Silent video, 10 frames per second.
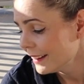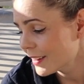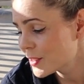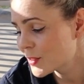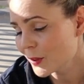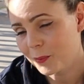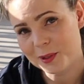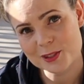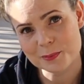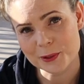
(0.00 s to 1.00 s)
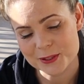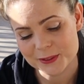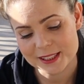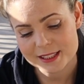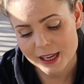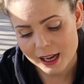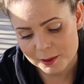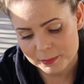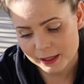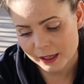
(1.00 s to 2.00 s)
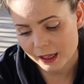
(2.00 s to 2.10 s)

there's so much more to this hobby,